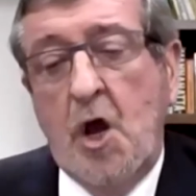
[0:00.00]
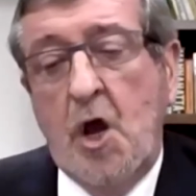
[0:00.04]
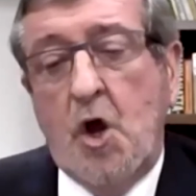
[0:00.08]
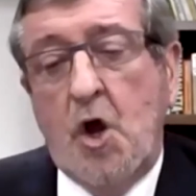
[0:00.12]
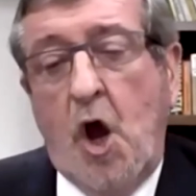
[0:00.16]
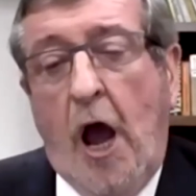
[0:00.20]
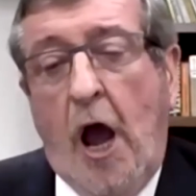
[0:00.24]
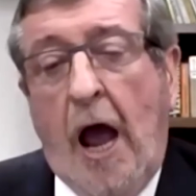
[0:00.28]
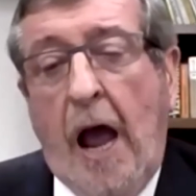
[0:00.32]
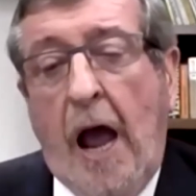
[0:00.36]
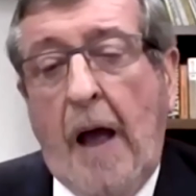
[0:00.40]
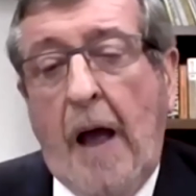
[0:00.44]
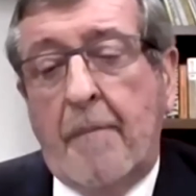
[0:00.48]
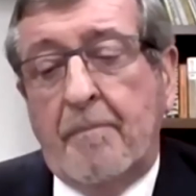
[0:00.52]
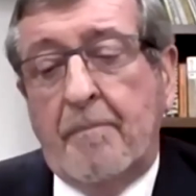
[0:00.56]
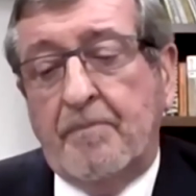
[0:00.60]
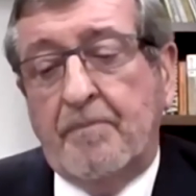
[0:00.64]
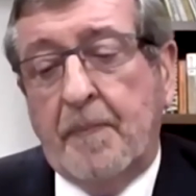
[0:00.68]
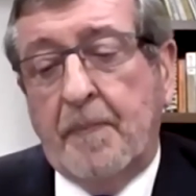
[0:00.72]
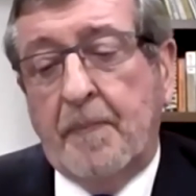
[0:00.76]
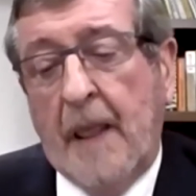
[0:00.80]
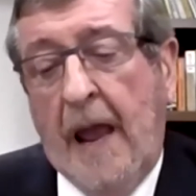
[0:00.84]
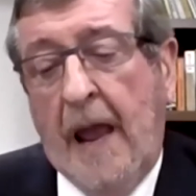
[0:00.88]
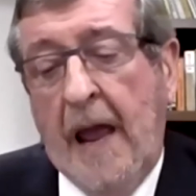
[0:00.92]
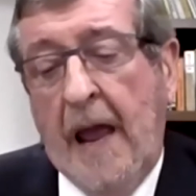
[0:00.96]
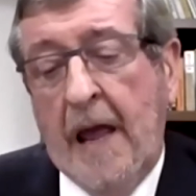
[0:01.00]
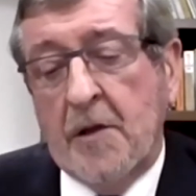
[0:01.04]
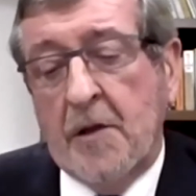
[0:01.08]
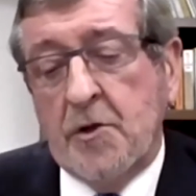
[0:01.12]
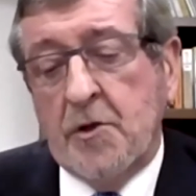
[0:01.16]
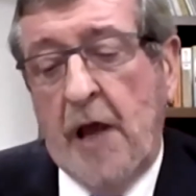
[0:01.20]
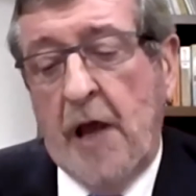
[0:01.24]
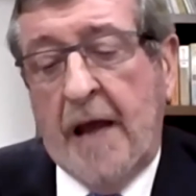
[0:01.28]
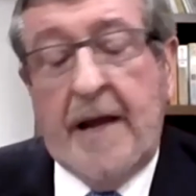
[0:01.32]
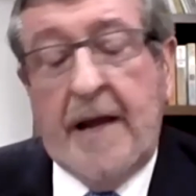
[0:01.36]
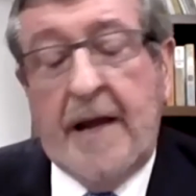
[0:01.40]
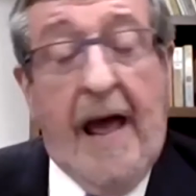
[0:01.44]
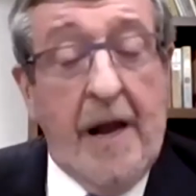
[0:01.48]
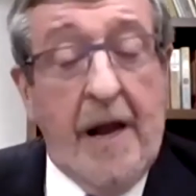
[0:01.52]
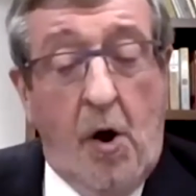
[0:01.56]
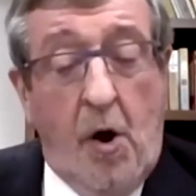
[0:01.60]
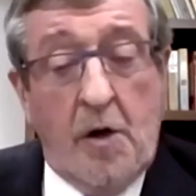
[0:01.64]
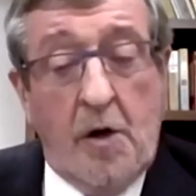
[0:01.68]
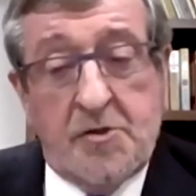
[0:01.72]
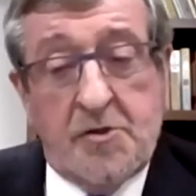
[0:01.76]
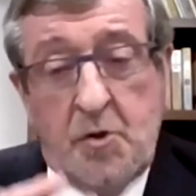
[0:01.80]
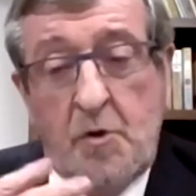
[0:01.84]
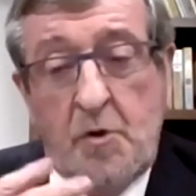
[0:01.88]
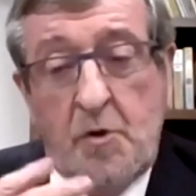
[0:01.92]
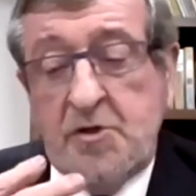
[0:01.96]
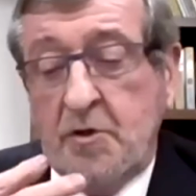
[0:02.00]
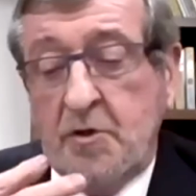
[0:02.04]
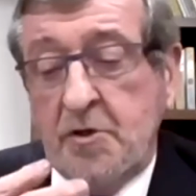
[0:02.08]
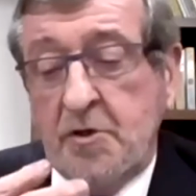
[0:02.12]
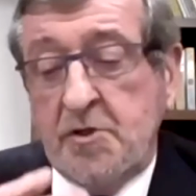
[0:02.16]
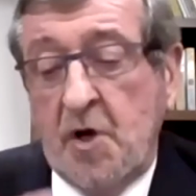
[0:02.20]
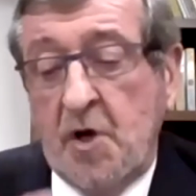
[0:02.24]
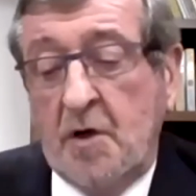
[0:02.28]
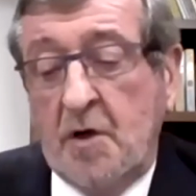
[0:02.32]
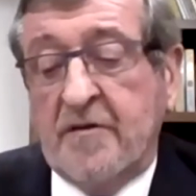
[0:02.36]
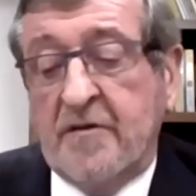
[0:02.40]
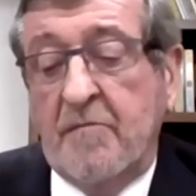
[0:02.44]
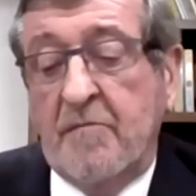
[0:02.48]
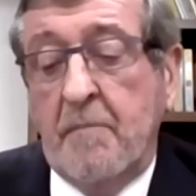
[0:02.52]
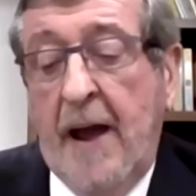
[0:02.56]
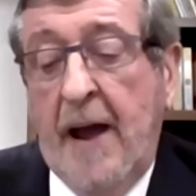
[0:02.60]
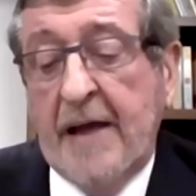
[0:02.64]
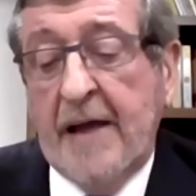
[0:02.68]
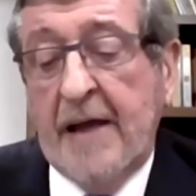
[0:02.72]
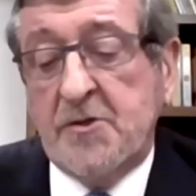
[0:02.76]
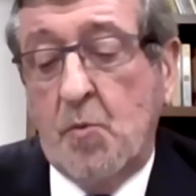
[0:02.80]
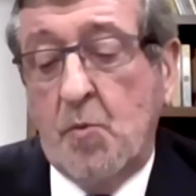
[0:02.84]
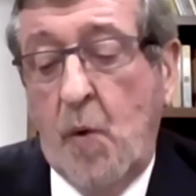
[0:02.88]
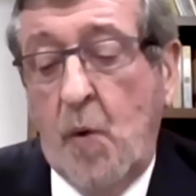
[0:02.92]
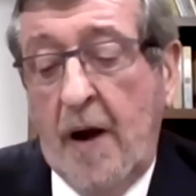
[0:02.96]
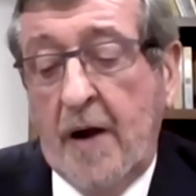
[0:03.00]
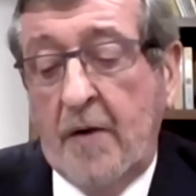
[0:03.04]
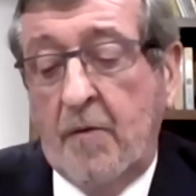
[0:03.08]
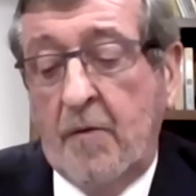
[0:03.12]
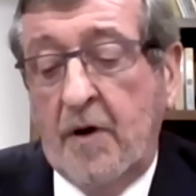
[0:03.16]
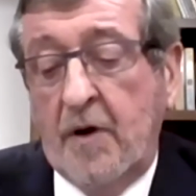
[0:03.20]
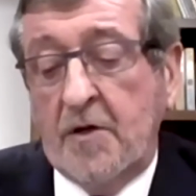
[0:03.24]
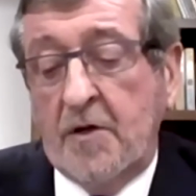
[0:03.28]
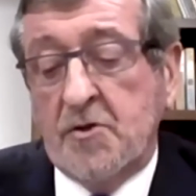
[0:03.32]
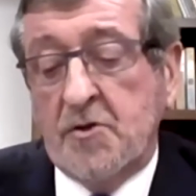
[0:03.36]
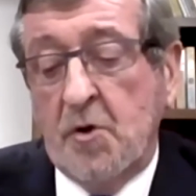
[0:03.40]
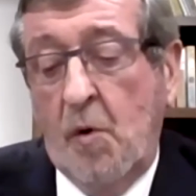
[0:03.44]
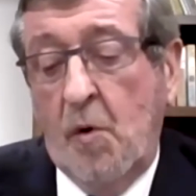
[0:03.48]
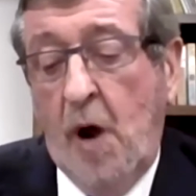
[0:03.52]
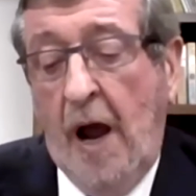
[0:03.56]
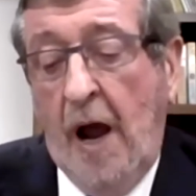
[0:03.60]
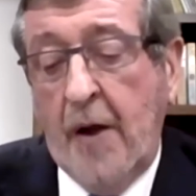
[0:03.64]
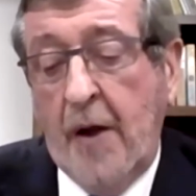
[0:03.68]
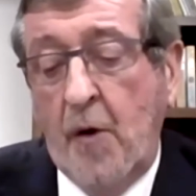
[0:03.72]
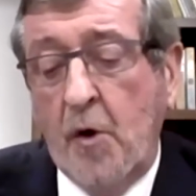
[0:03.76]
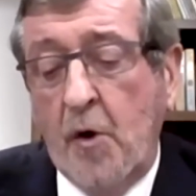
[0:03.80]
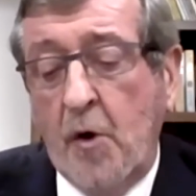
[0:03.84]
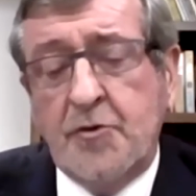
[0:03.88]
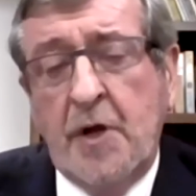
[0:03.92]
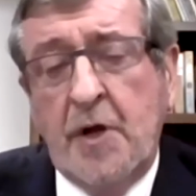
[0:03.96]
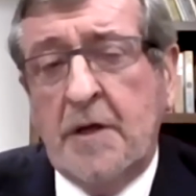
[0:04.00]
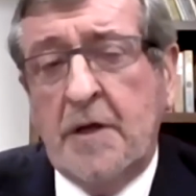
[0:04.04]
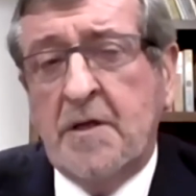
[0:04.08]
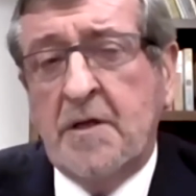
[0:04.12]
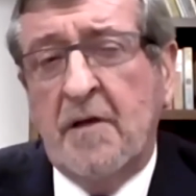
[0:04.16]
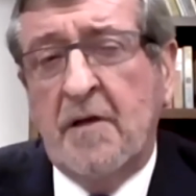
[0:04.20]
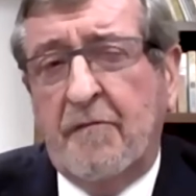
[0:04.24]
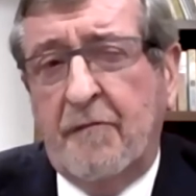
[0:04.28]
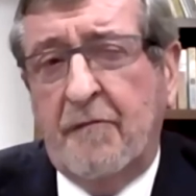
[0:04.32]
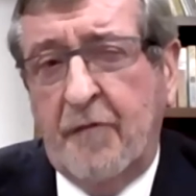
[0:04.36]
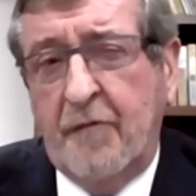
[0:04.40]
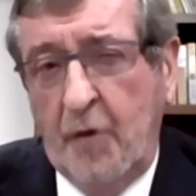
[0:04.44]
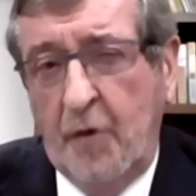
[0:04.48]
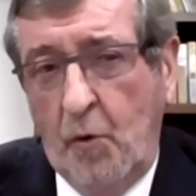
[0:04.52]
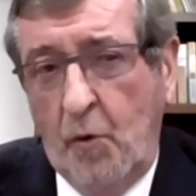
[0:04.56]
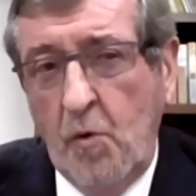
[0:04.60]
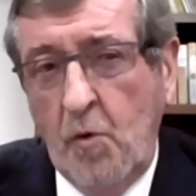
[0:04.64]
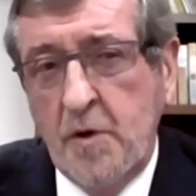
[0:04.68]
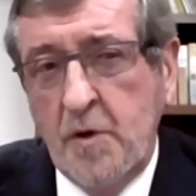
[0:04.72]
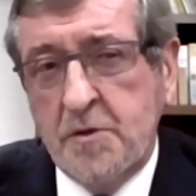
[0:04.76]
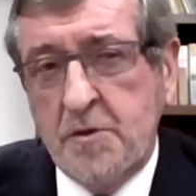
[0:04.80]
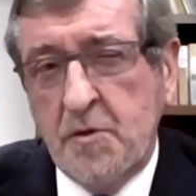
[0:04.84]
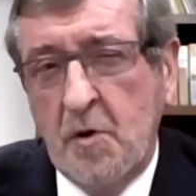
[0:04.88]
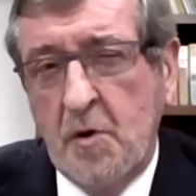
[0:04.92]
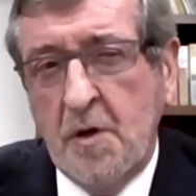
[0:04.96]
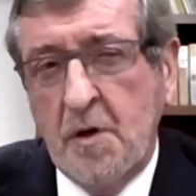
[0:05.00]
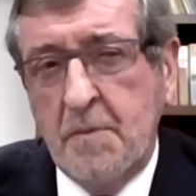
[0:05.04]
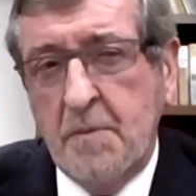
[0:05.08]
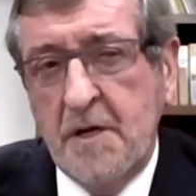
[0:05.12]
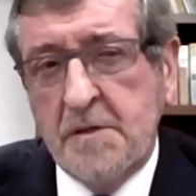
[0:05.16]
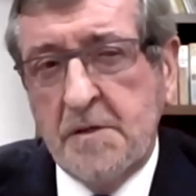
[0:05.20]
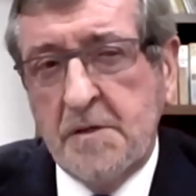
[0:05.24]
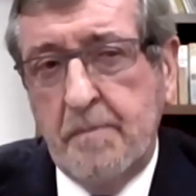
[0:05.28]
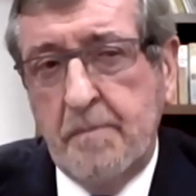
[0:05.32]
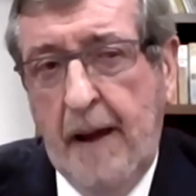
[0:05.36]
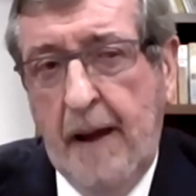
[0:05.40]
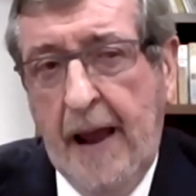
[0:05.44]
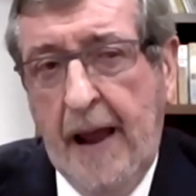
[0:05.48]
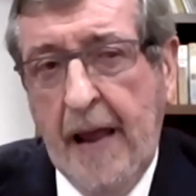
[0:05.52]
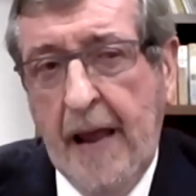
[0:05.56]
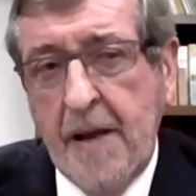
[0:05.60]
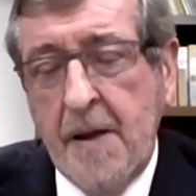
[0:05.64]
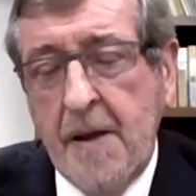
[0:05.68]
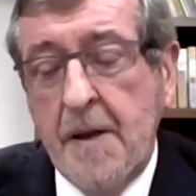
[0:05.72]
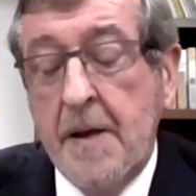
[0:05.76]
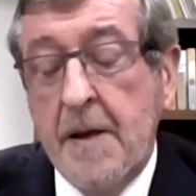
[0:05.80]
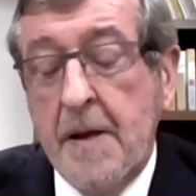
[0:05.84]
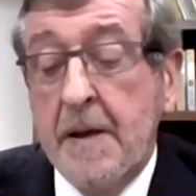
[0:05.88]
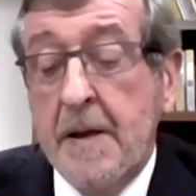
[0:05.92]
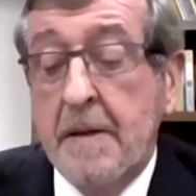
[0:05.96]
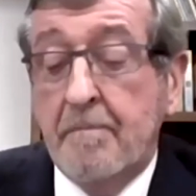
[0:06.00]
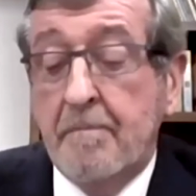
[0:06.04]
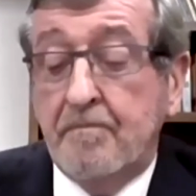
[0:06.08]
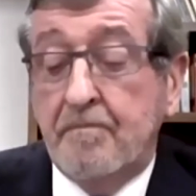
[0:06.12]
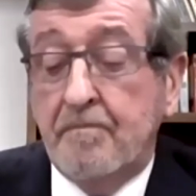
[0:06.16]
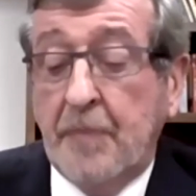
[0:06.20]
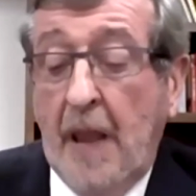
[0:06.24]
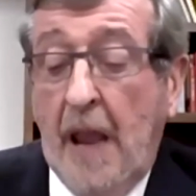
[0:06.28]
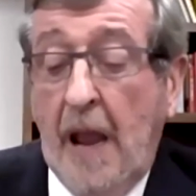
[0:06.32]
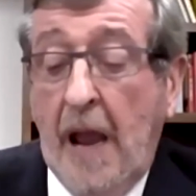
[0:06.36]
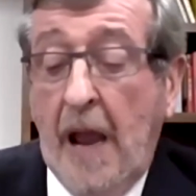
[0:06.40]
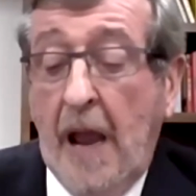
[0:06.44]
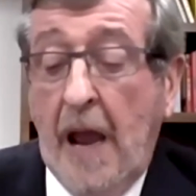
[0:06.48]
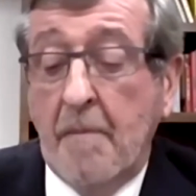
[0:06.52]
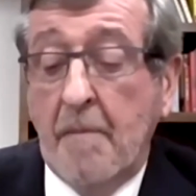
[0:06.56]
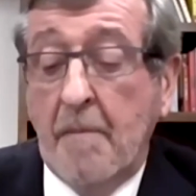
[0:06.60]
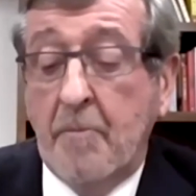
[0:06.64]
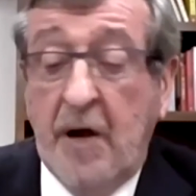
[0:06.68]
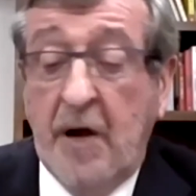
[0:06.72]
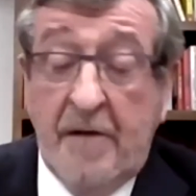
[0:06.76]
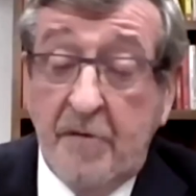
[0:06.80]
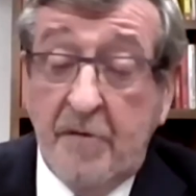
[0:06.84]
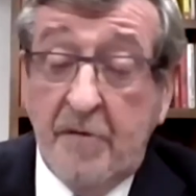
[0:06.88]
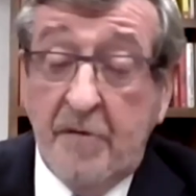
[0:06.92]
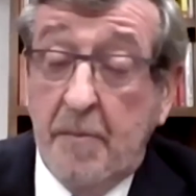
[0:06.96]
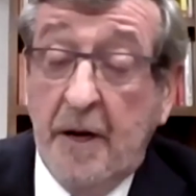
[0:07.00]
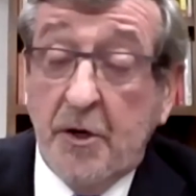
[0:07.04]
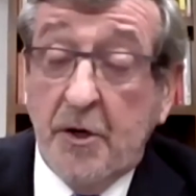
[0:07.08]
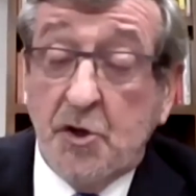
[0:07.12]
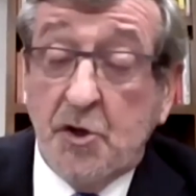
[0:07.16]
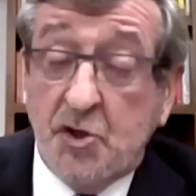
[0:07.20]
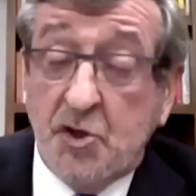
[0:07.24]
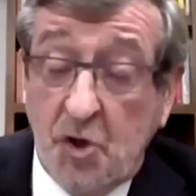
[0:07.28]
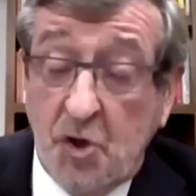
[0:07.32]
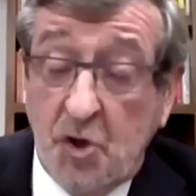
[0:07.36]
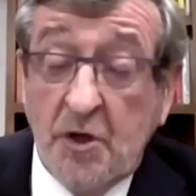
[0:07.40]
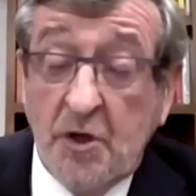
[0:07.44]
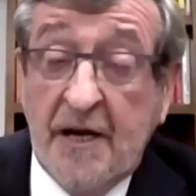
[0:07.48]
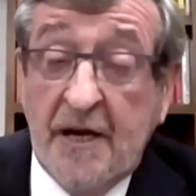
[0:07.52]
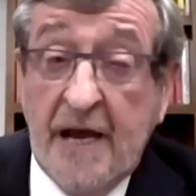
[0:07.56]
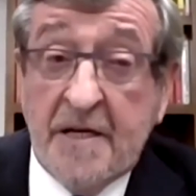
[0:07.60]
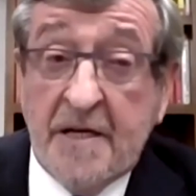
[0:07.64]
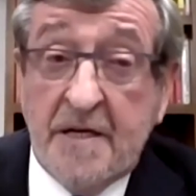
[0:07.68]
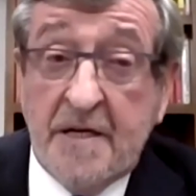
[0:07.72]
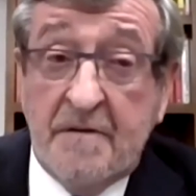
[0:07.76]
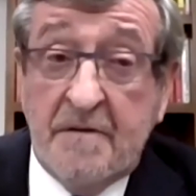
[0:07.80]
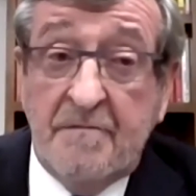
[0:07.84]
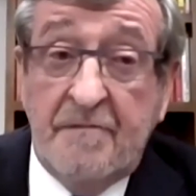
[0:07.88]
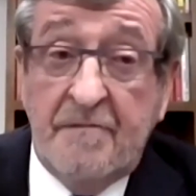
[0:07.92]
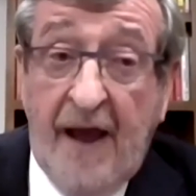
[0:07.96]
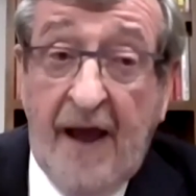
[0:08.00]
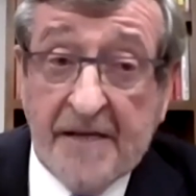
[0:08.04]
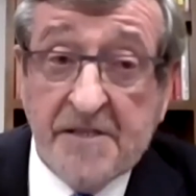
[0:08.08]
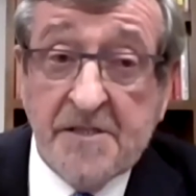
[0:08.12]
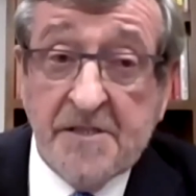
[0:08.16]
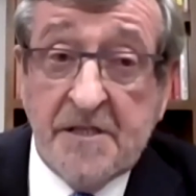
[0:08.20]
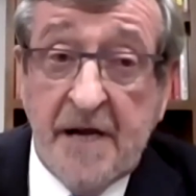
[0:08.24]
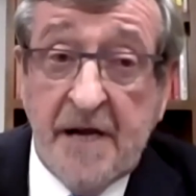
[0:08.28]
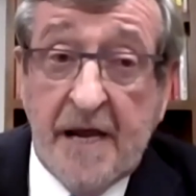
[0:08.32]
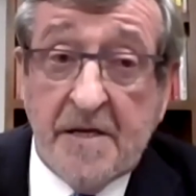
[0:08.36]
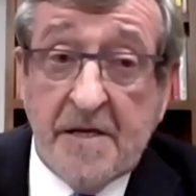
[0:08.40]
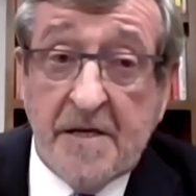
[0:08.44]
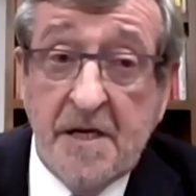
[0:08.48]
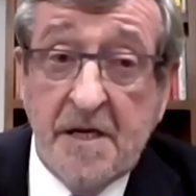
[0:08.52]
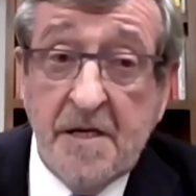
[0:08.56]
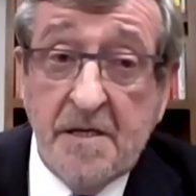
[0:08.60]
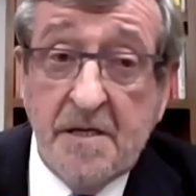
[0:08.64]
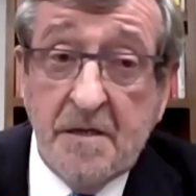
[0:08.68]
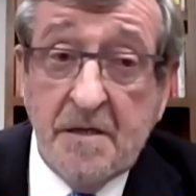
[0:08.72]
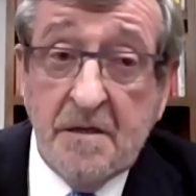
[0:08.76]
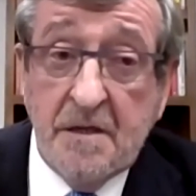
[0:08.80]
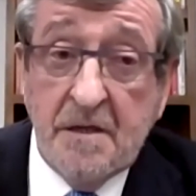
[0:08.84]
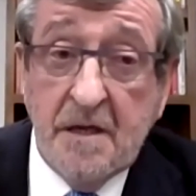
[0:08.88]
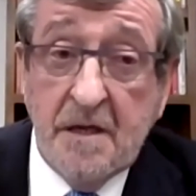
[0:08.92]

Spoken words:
And that also is a result of mask wearing. So I don't think the flu is going to be as bad, but everybody should get vaccinated.